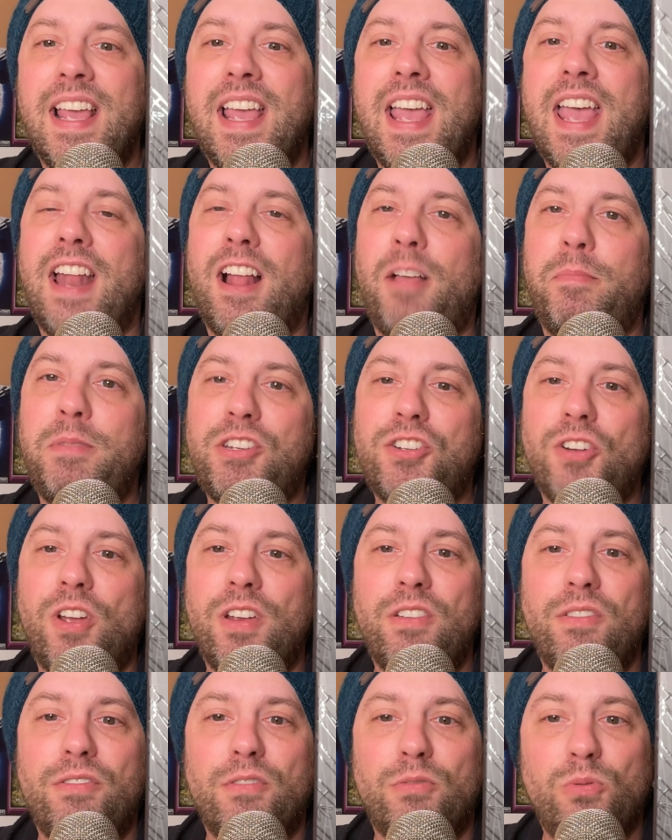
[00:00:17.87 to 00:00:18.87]
And I'll be showing
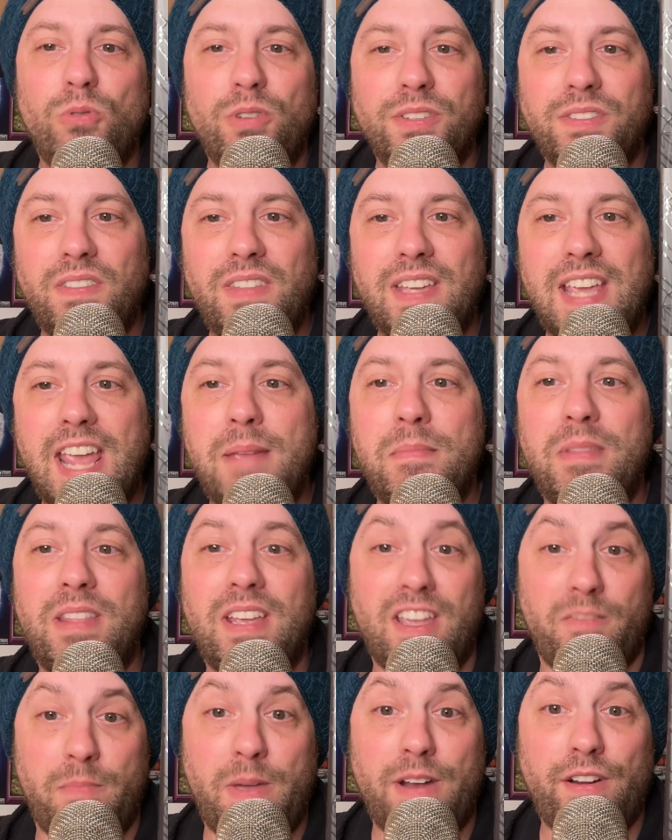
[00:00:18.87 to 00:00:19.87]
you the rules of the game and then
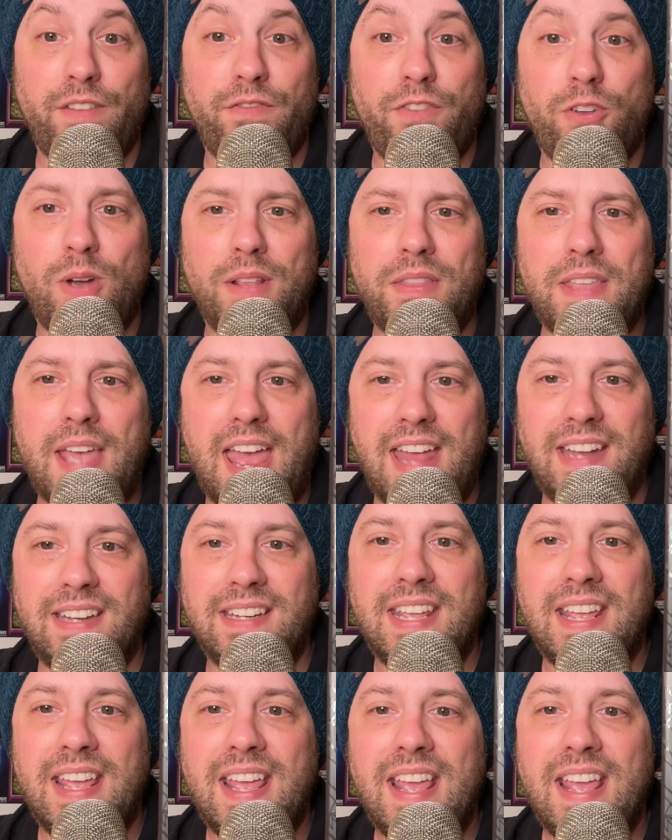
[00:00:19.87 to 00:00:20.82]
give my review at the end.